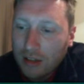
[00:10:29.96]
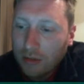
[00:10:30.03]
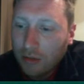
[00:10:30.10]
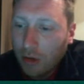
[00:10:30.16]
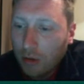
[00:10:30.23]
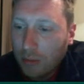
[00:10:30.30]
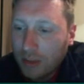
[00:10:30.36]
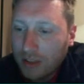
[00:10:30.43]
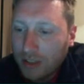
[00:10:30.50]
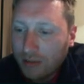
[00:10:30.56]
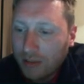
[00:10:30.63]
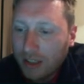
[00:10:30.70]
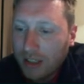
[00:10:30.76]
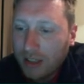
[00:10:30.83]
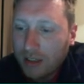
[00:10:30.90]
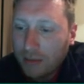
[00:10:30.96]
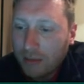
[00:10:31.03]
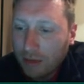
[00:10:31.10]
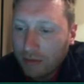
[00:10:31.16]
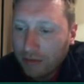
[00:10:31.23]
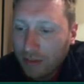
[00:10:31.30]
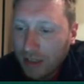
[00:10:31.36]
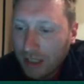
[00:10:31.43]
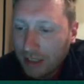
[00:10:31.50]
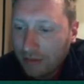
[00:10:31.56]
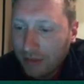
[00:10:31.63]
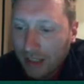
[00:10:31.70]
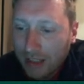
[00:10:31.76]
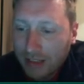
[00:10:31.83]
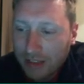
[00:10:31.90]
Roma, Sevilla, Benfica,
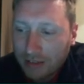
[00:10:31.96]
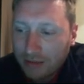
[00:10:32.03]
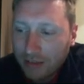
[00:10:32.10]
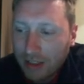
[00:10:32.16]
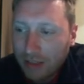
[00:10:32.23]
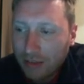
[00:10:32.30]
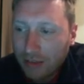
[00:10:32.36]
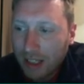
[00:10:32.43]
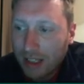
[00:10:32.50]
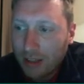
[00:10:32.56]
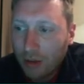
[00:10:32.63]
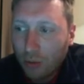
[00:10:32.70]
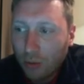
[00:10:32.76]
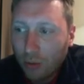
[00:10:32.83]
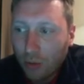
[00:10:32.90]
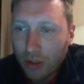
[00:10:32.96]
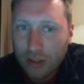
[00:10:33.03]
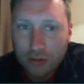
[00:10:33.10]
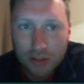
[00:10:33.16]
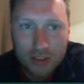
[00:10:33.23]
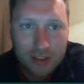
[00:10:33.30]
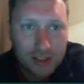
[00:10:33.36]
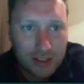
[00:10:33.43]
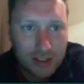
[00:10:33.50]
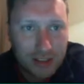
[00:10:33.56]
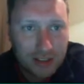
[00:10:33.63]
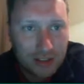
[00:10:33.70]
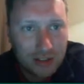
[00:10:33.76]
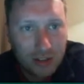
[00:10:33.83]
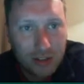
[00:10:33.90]
Valencia, and Villarreal all interested
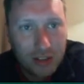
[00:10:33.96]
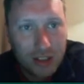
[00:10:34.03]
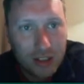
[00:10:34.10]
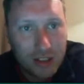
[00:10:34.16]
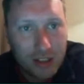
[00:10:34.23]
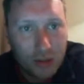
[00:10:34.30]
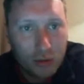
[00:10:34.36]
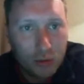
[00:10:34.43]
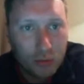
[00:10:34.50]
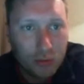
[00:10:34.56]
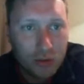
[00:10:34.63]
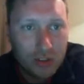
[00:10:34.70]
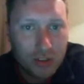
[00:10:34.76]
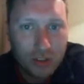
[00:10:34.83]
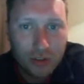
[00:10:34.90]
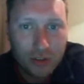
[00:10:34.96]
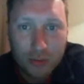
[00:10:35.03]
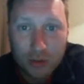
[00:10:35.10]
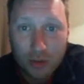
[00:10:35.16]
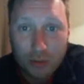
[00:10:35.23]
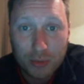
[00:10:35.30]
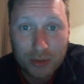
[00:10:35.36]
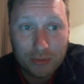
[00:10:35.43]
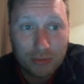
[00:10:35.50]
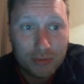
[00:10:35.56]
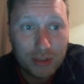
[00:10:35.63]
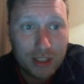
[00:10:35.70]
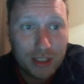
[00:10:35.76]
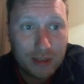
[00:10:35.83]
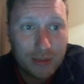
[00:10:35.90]
in signing Newton Durham. So it'd be
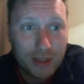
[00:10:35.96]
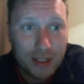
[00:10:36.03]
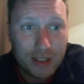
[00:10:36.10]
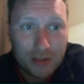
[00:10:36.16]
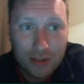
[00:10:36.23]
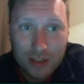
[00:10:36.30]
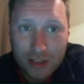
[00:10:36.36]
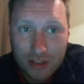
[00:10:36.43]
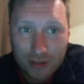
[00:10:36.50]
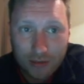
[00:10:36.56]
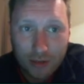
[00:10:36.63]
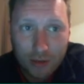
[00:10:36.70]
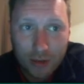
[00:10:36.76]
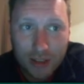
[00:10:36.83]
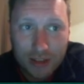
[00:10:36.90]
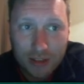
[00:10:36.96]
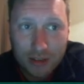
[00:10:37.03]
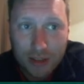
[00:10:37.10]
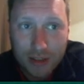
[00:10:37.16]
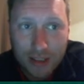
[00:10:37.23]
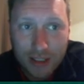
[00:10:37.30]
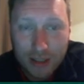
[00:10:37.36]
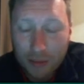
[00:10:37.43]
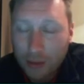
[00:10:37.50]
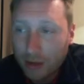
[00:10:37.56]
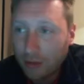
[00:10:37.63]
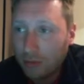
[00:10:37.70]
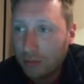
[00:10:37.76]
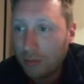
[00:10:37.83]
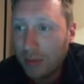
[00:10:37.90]
really, really interesting to follow his career now with
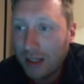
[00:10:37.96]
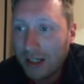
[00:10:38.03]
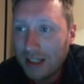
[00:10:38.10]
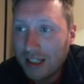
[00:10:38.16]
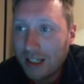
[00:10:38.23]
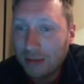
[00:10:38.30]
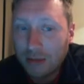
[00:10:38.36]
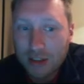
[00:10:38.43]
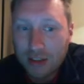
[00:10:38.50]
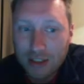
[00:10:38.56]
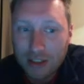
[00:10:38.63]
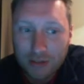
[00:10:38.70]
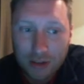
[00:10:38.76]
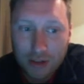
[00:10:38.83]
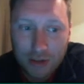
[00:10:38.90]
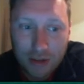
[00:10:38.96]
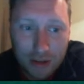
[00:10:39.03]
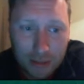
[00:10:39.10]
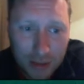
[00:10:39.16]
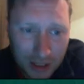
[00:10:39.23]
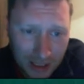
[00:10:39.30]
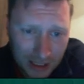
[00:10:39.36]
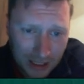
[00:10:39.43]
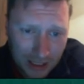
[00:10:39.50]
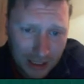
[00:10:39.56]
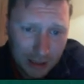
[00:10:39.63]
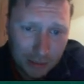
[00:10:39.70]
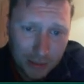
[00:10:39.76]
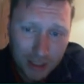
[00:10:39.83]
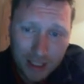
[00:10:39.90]
those big teams sniffing around him.
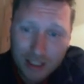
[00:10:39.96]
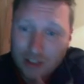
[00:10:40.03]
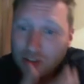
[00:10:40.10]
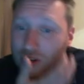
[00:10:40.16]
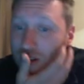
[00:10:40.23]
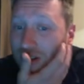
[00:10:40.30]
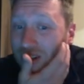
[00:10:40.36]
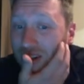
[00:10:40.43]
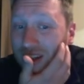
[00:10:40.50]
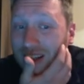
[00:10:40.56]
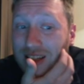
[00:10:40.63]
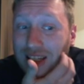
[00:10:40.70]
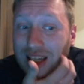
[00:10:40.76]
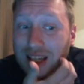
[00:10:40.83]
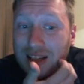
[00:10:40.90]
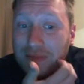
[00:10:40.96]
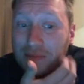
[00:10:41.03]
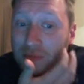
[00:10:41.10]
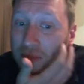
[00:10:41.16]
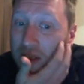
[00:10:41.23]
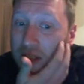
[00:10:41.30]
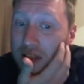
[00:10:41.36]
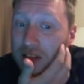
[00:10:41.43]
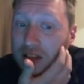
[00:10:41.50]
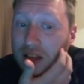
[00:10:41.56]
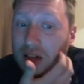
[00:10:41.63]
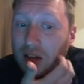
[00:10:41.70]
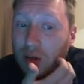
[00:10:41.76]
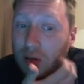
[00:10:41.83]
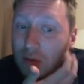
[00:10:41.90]
But aged 19,
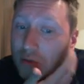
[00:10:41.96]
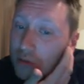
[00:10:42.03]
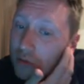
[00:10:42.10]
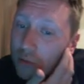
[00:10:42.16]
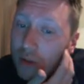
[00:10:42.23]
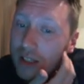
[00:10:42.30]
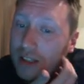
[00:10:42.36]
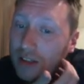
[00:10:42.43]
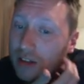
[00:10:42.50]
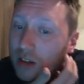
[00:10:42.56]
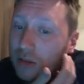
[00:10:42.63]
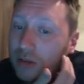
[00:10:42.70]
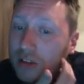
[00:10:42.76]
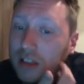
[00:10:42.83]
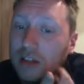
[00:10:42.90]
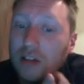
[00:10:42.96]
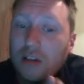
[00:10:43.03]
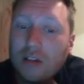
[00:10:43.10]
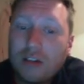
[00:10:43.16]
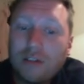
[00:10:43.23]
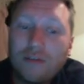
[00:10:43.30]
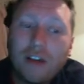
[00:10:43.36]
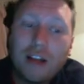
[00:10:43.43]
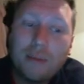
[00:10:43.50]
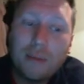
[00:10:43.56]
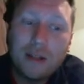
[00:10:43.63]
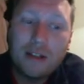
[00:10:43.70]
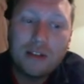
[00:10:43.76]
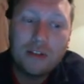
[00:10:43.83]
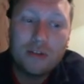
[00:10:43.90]
still a long way to go, still a lot of
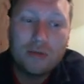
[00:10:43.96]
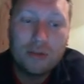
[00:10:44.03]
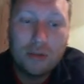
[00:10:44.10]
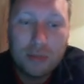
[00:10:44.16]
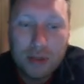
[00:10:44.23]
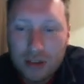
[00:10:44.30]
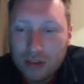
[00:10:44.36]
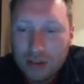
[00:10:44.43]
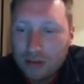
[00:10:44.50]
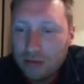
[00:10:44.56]
developing to do. So be,